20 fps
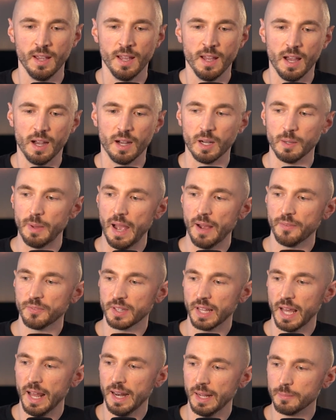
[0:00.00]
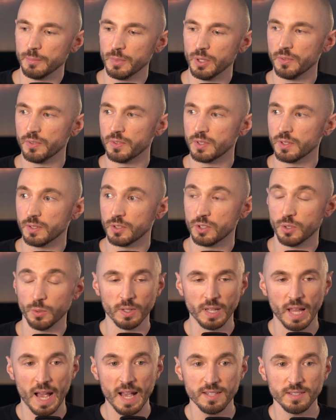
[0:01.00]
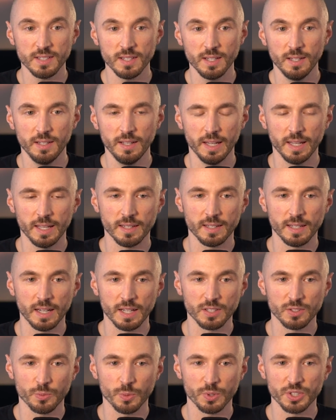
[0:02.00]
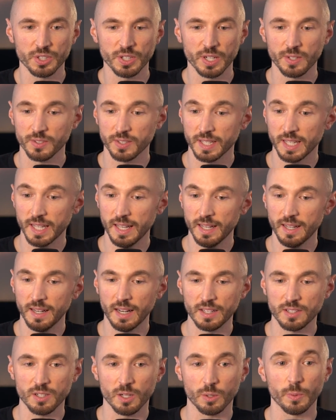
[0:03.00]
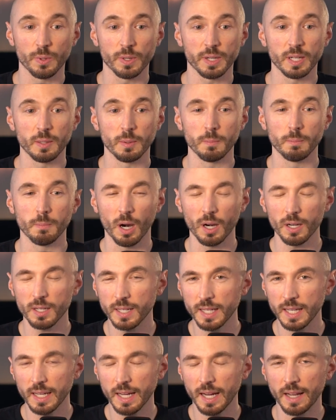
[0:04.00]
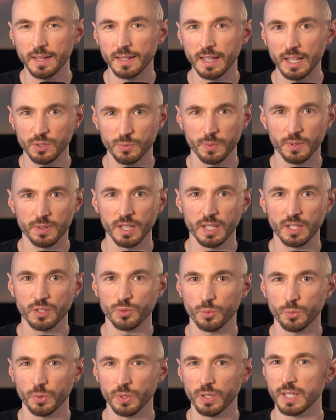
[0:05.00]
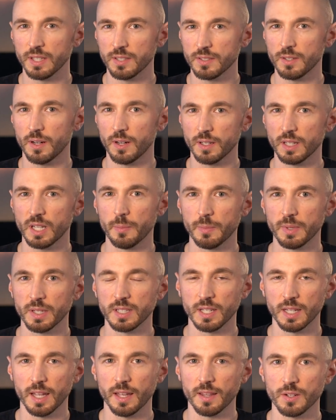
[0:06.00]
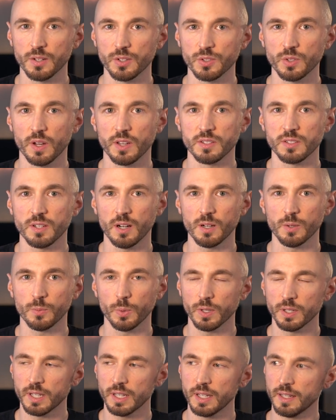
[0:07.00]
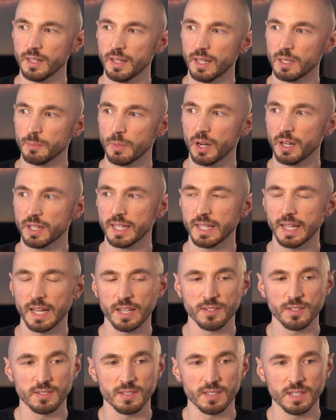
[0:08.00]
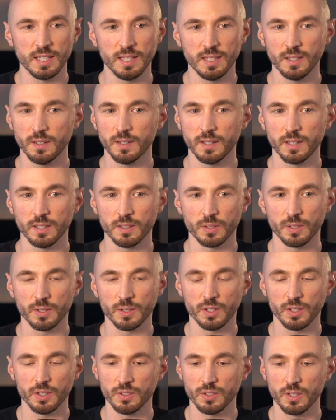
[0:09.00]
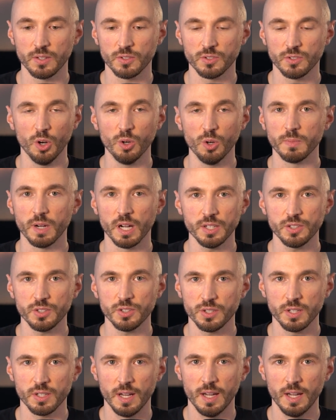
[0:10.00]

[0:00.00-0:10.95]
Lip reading: After that, I moved to Alaska and I switched gears again. And I started working in marketing, and that's when things really started coming together. So I started working at a marketing agency here and learned so much.